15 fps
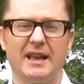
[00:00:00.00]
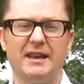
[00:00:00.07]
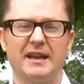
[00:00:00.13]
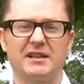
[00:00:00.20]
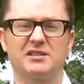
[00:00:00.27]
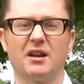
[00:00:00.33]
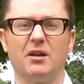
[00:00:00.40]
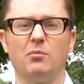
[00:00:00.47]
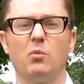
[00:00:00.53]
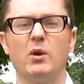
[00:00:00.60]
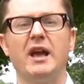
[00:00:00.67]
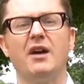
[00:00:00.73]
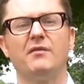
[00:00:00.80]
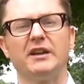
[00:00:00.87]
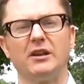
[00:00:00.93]
Next up, we're
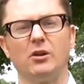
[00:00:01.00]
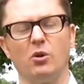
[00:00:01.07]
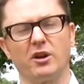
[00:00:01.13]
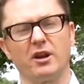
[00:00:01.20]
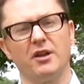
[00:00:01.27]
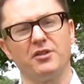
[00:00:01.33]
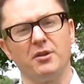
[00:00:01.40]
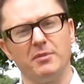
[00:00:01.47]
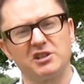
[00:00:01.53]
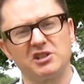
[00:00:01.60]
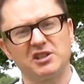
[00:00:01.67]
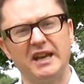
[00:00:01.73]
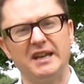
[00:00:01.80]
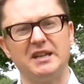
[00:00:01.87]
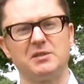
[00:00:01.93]
having a look at the
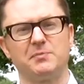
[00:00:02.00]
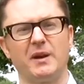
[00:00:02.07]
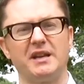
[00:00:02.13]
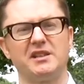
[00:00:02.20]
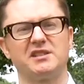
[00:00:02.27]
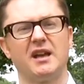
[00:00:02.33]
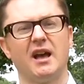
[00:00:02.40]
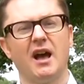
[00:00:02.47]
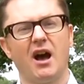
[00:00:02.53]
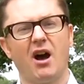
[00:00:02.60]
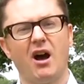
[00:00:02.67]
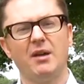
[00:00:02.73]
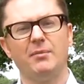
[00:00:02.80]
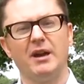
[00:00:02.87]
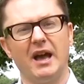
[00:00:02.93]
Mercedes-based
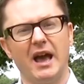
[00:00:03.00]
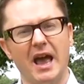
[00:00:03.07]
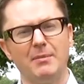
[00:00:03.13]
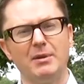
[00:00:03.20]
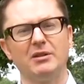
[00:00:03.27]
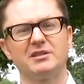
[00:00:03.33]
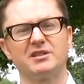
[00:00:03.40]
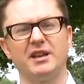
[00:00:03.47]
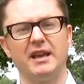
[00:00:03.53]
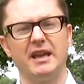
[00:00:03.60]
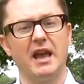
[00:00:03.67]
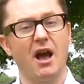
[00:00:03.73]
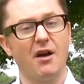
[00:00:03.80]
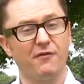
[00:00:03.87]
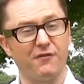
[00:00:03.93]
Hymer
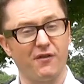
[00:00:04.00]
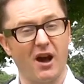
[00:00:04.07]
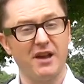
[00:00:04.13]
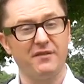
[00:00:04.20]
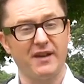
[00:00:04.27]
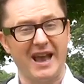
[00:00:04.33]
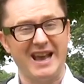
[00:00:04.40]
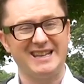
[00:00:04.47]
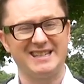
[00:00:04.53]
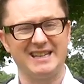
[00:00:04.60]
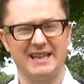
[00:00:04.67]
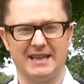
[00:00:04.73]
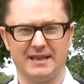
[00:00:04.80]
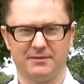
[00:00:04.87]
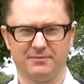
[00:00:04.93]
MLT 580.